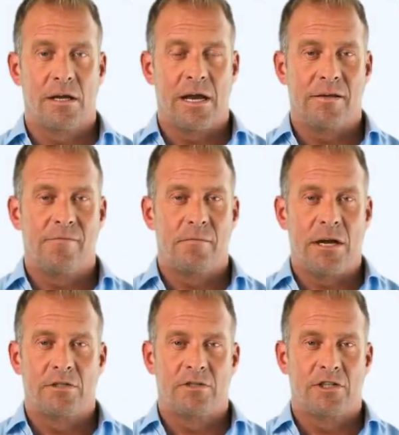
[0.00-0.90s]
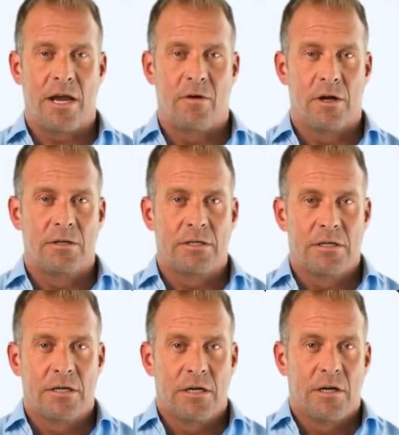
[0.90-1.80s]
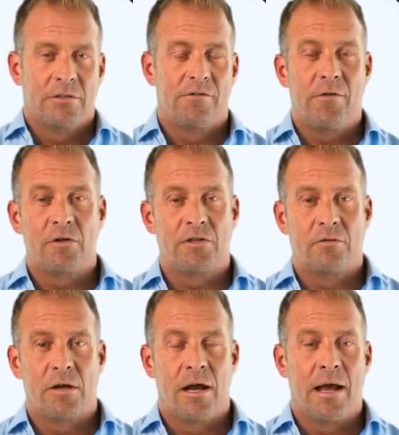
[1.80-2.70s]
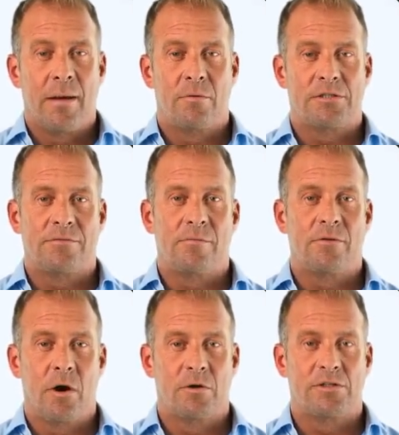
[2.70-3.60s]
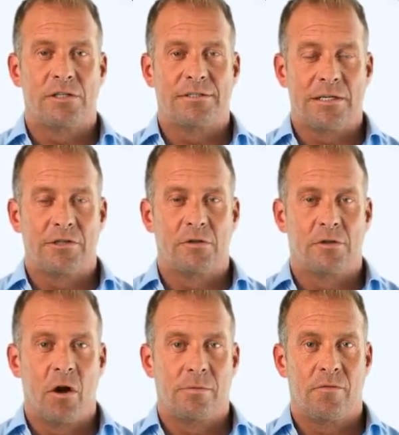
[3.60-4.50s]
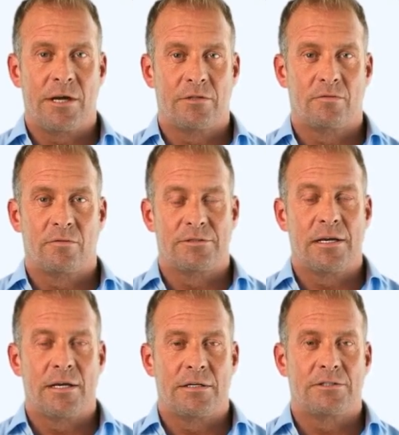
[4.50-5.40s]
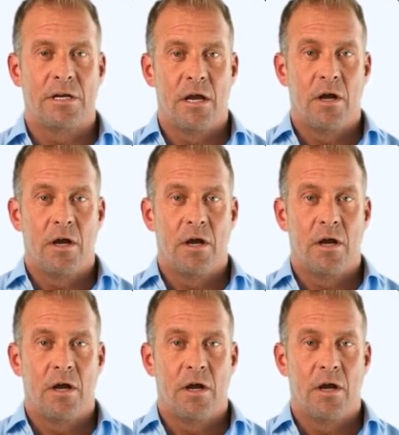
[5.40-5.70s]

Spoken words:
Information sharing. To foster a collaborative approach to digital operational resilience,